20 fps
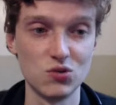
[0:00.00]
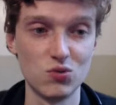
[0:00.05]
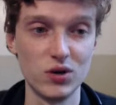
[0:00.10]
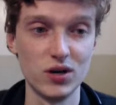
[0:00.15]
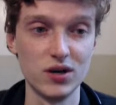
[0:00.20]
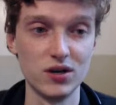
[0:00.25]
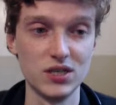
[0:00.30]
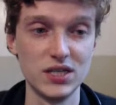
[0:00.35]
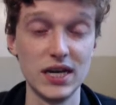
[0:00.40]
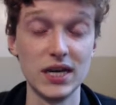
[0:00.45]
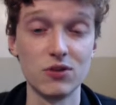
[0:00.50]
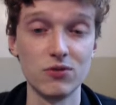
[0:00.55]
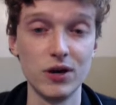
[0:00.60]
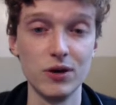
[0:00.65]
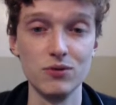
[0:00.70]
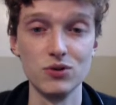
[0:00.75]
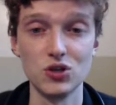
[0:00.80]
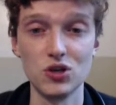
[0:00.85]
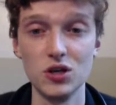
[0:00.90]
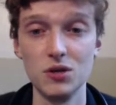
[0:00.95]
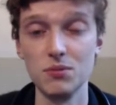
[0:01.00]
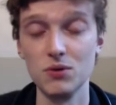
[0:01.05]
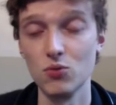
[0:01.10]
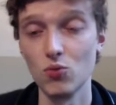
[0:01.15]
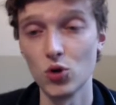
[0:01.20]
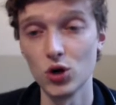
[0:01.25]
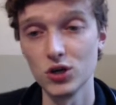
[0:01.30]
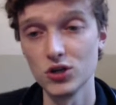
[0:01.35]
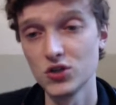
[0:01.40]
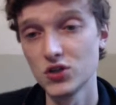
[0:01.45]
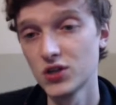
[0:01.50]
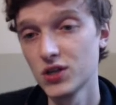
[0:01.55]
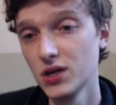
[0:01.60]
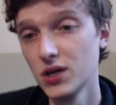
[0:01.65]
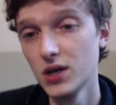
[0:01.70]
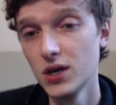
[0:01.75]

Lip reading: where Deathray was going to be worse.